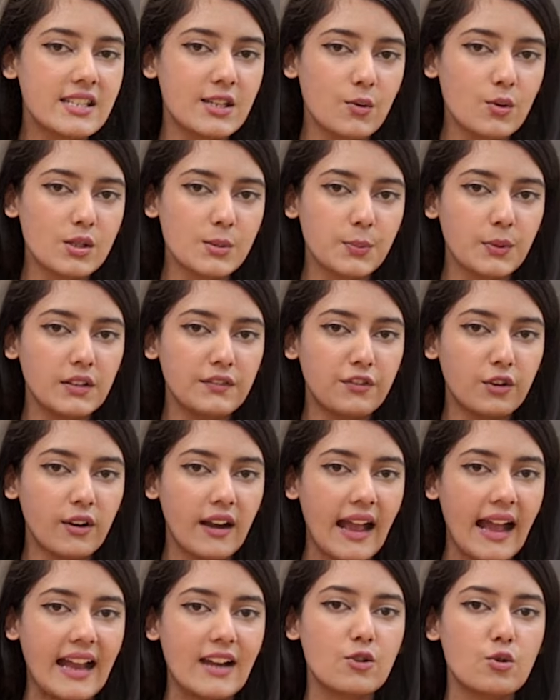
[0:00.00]
useful for
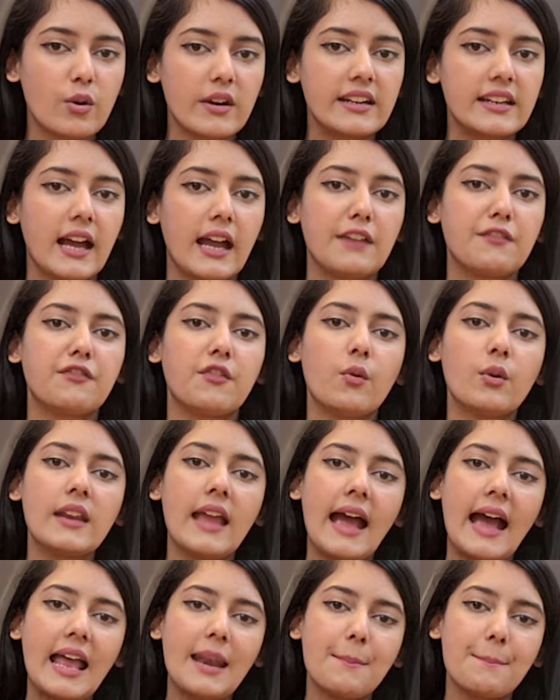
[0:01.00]
Android, iPhone
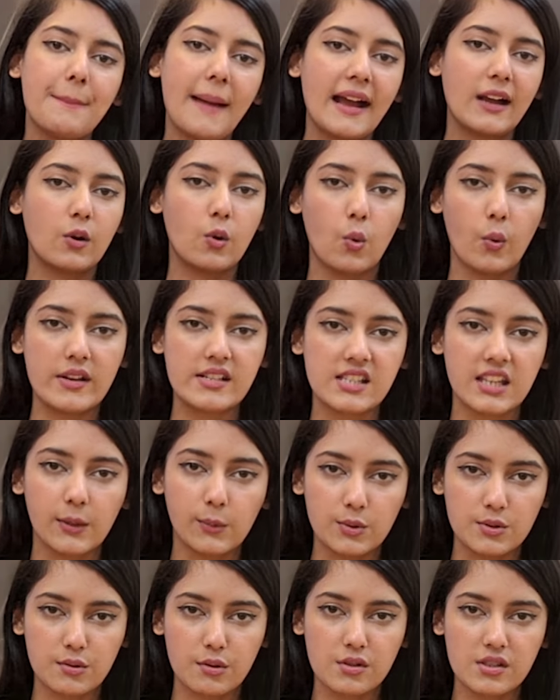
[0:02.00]
and macOS
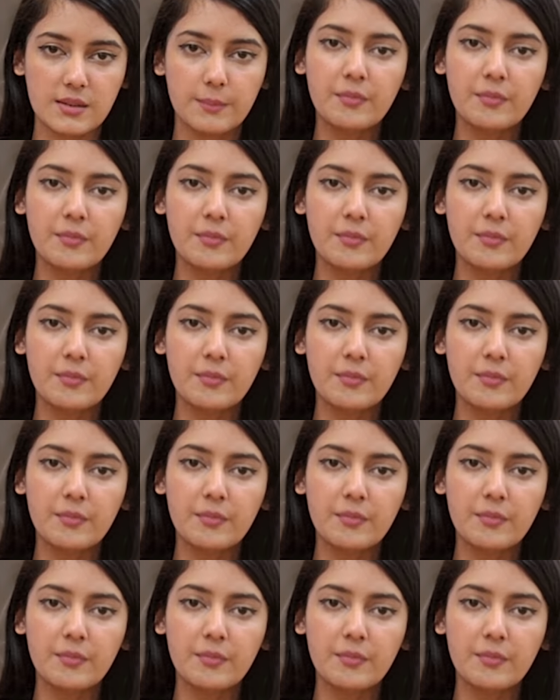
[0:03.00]
users.